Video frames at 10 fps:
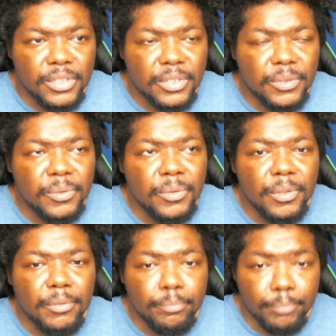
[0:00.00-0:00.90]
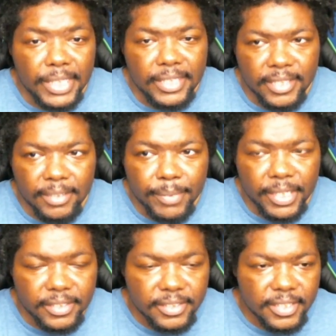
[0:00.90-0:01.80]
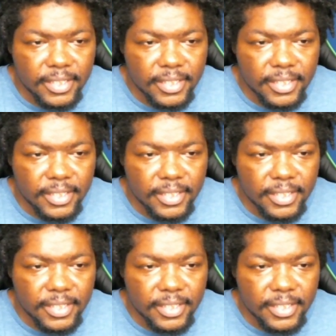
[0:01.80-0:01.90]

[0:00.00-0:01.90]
to meet the Beast,